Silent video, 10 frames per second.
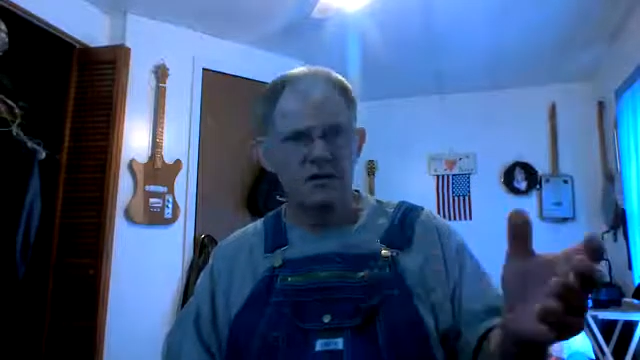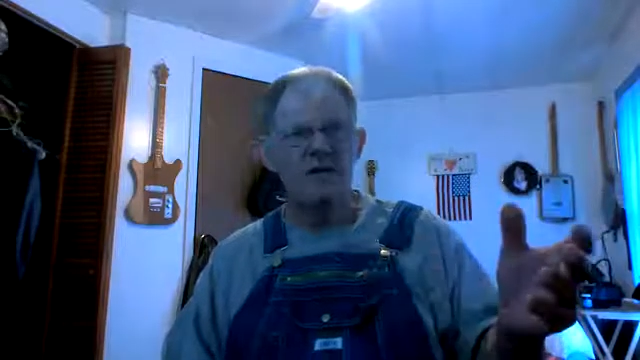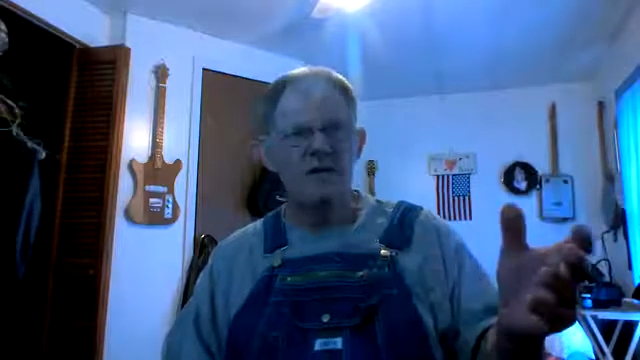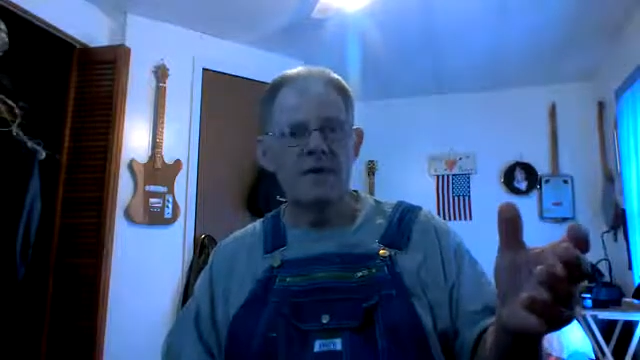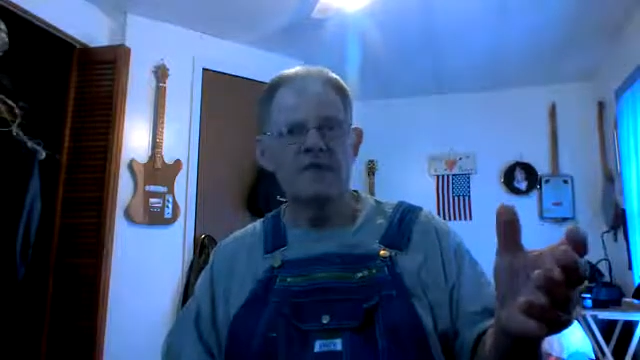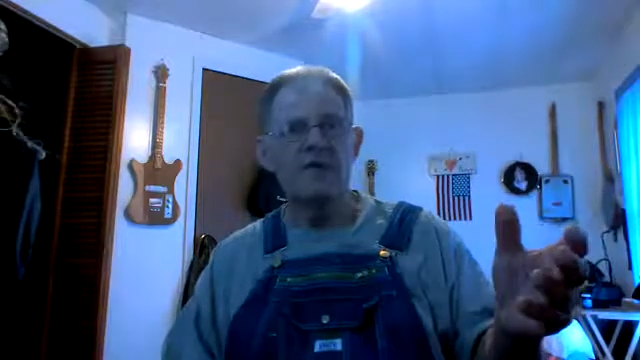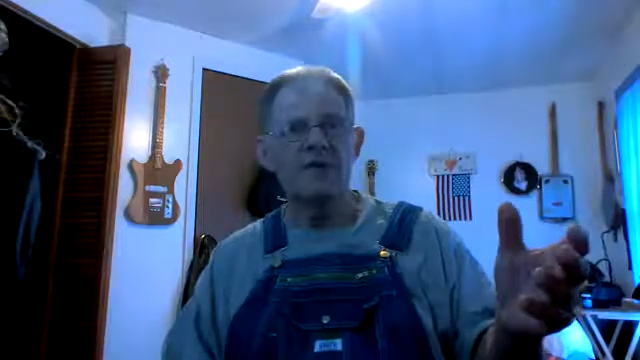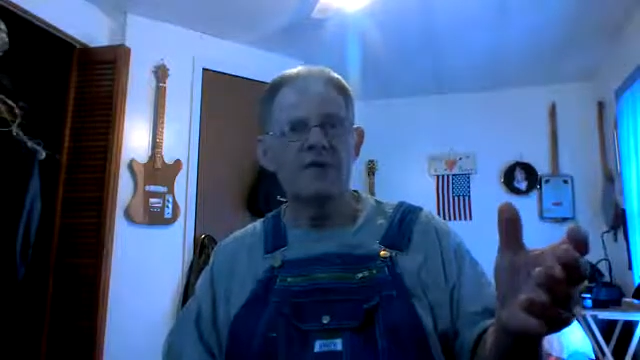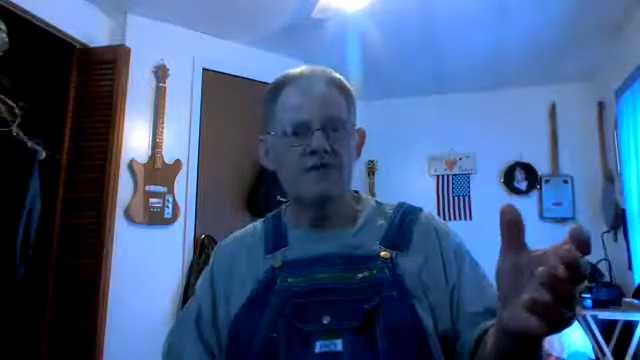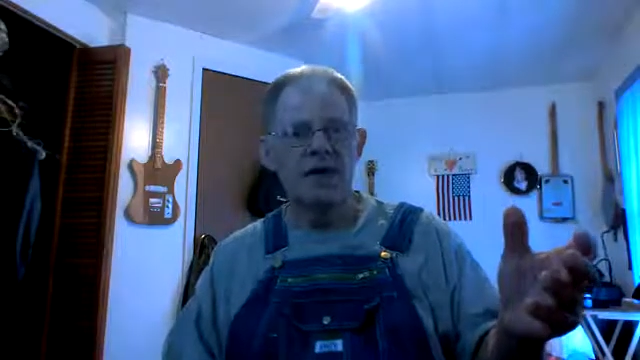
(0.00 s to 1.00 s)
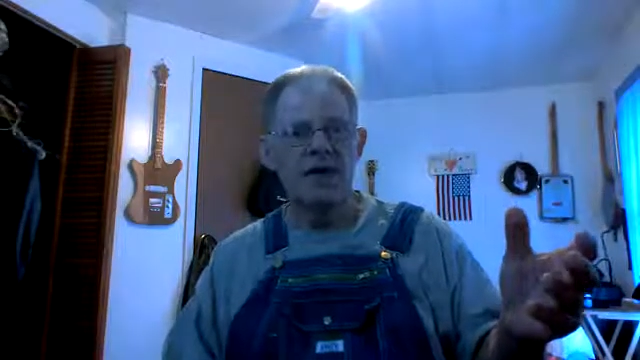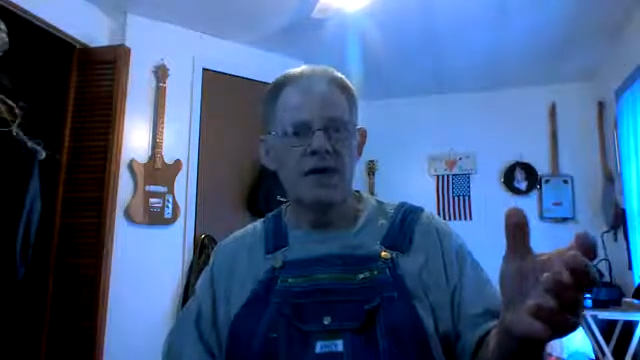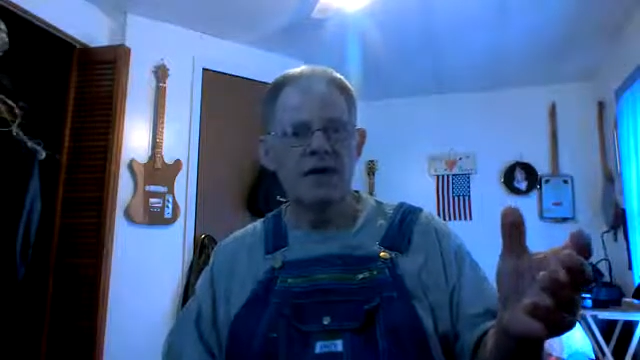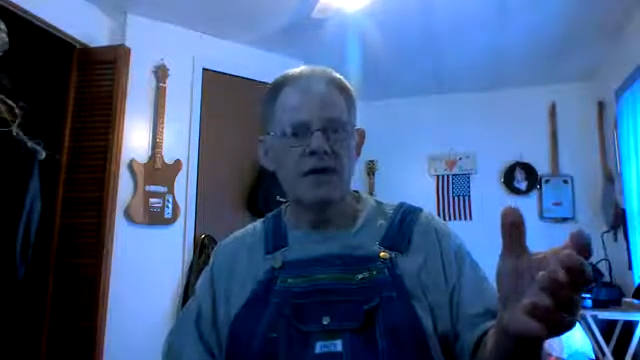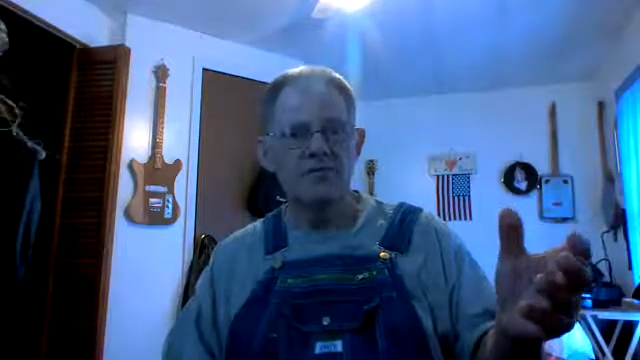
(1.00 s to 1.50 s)
Maybe I'll see you
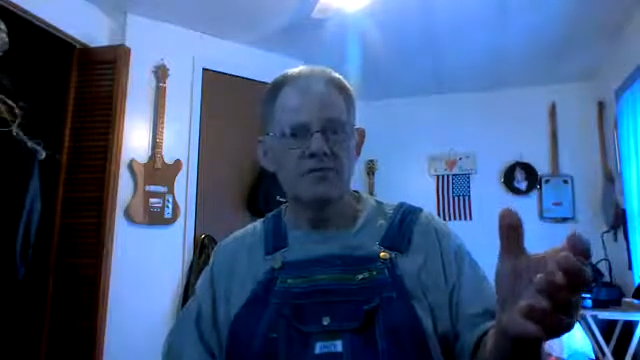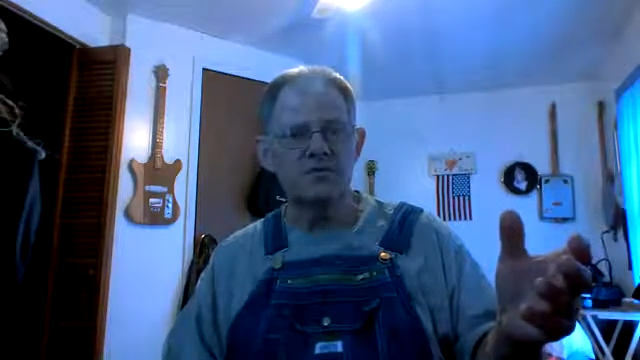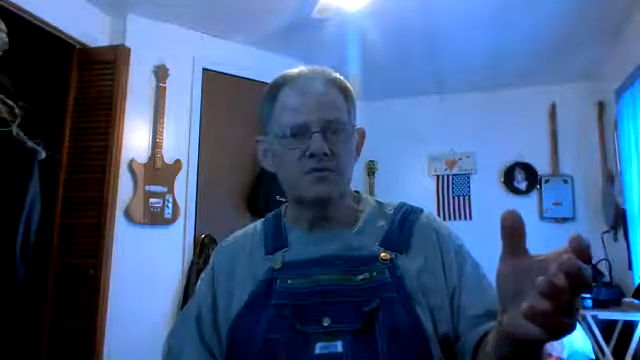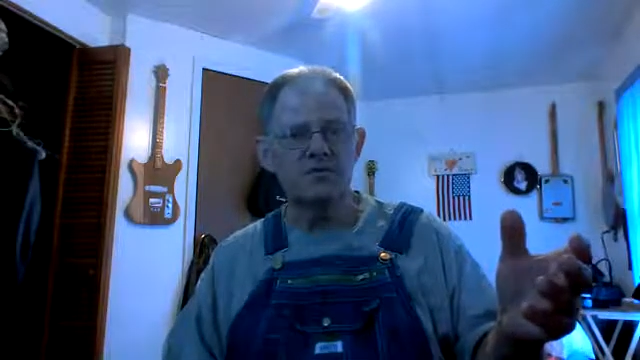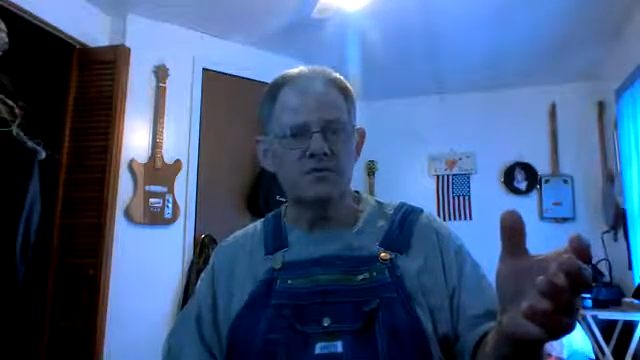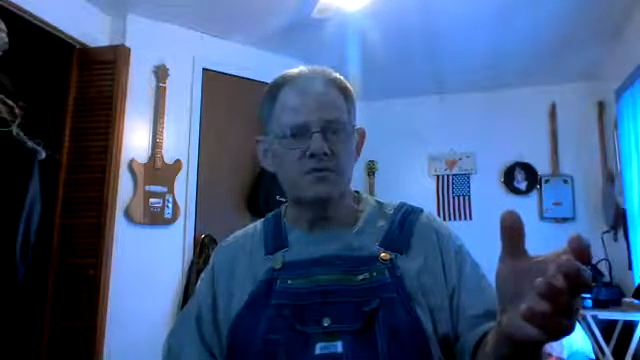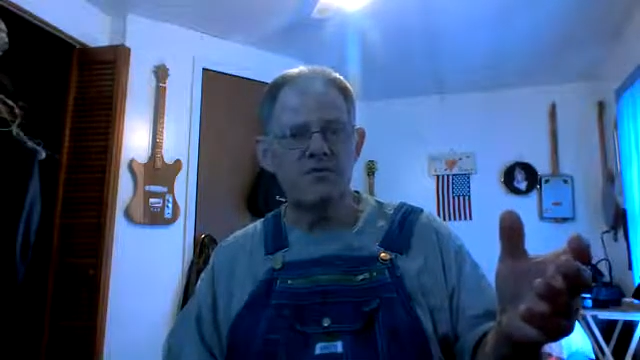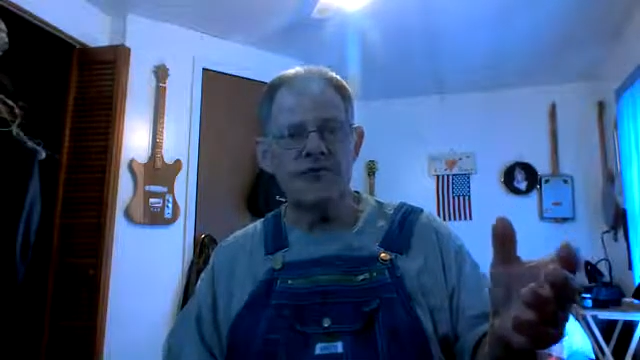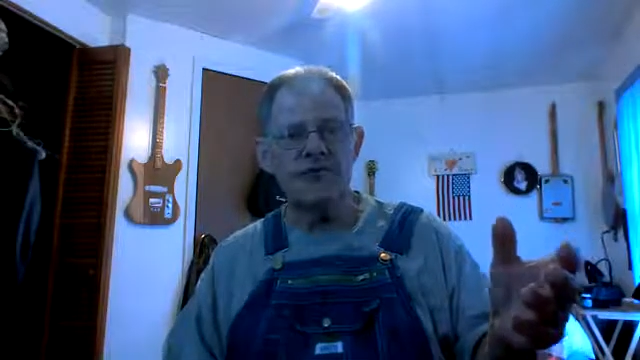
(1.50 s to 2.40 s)
out on the street someday.